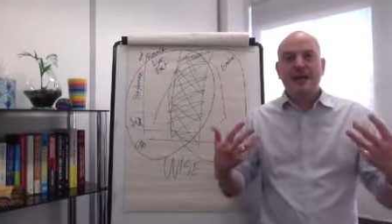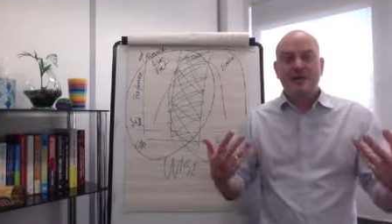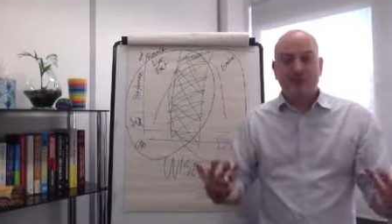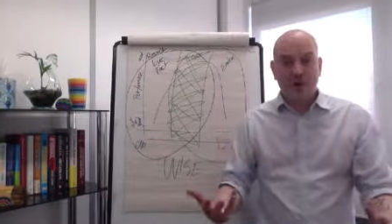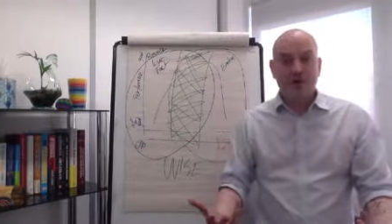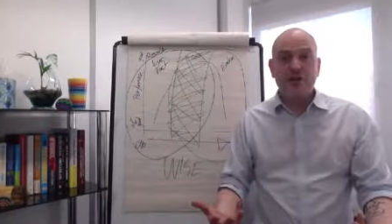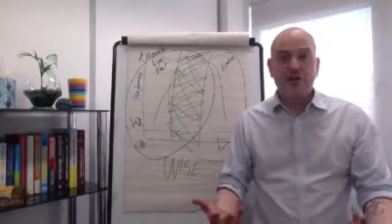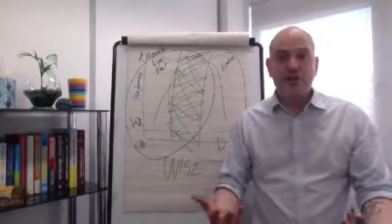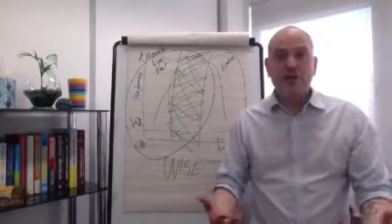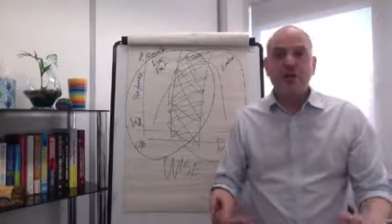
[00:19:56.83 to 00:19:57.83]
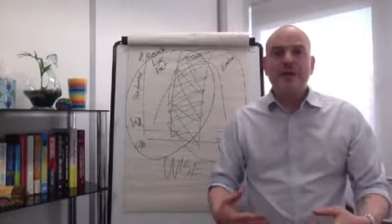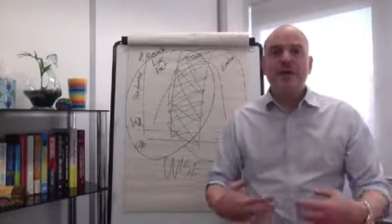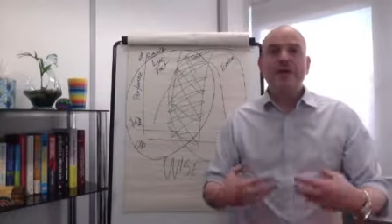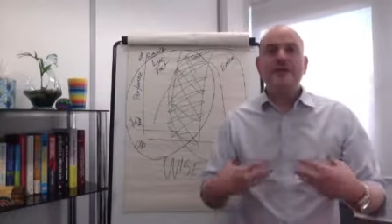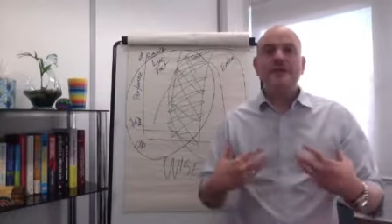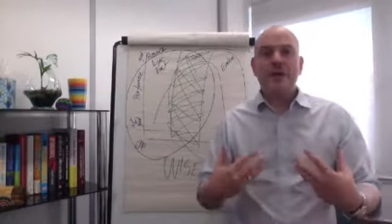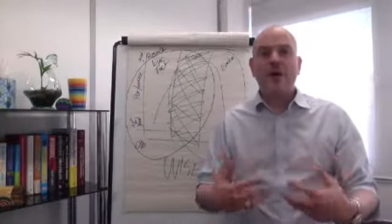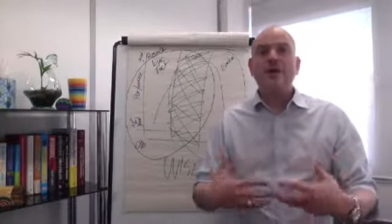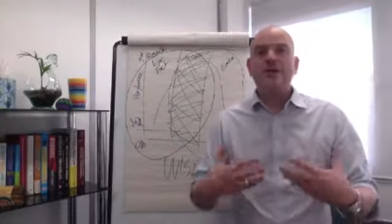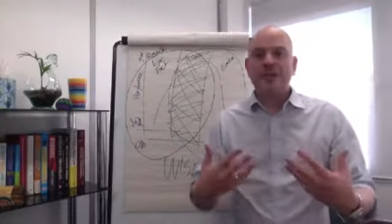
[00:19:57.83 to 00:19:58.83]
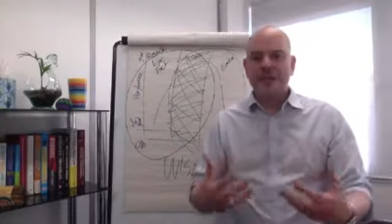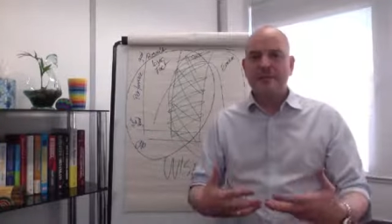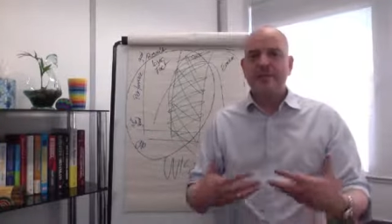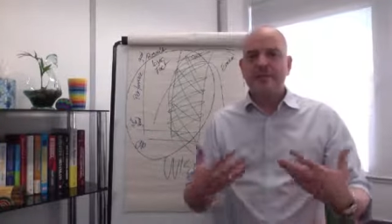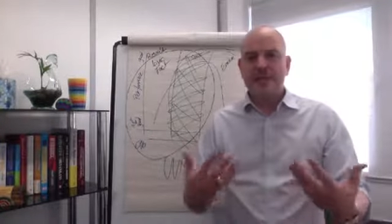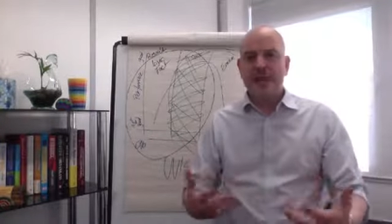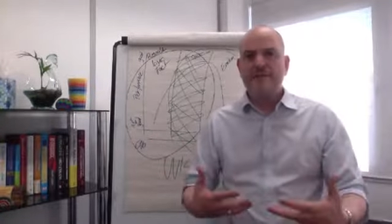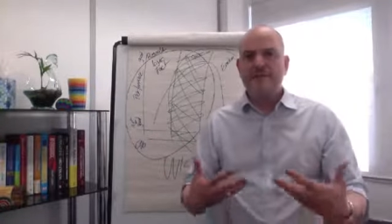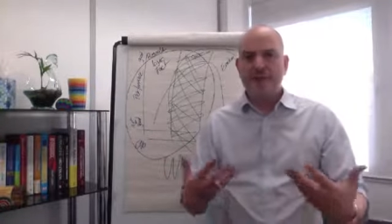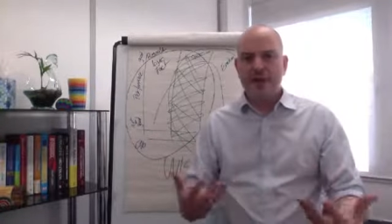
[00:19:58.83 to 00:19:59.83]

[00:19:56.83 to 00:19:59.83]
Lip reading: functional. They're designed to keep us safe and